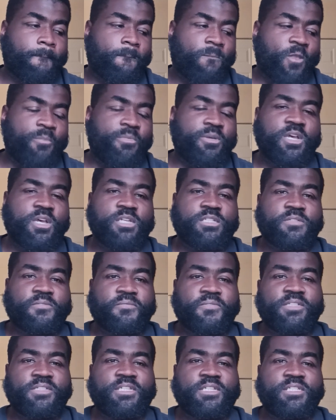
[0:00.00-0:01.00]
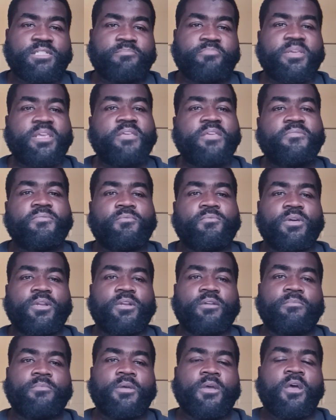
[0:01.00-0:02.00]
because of 50's beef with
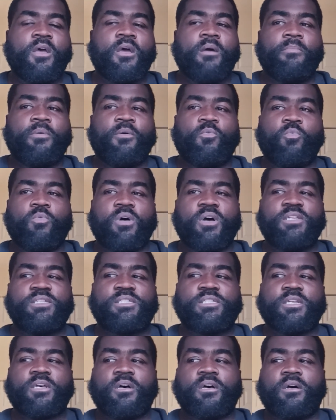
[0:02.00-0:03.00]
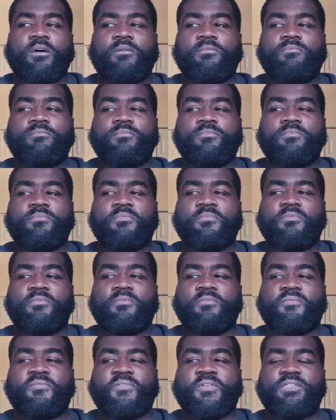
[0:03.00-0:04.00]
him. But once
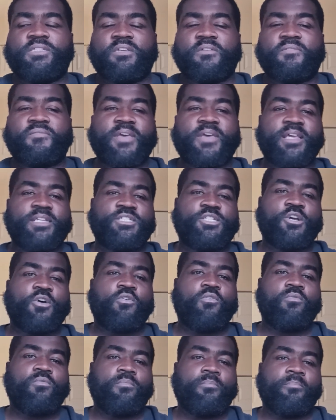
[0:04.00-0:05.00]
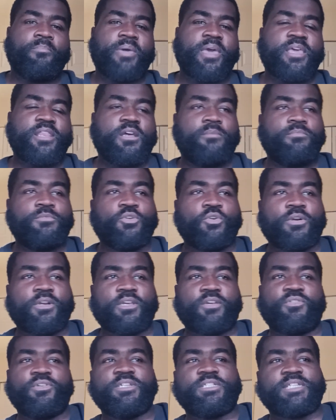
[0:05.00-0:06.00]
50 and Fat Joe made up during the
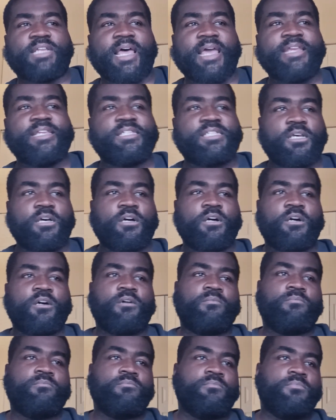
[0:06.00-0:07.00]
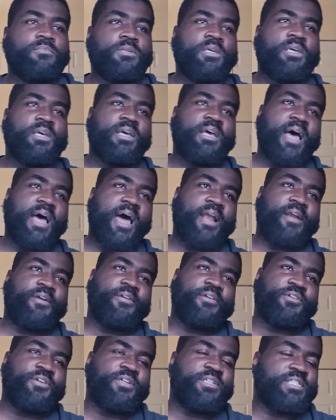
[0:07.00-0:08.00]
Chris Lighty's
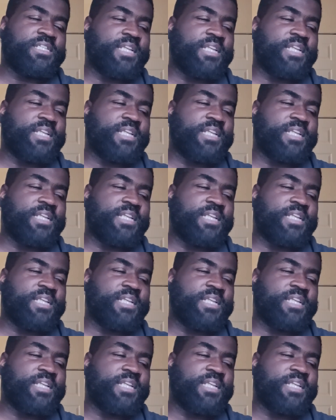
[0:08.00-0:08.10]
honoring Chris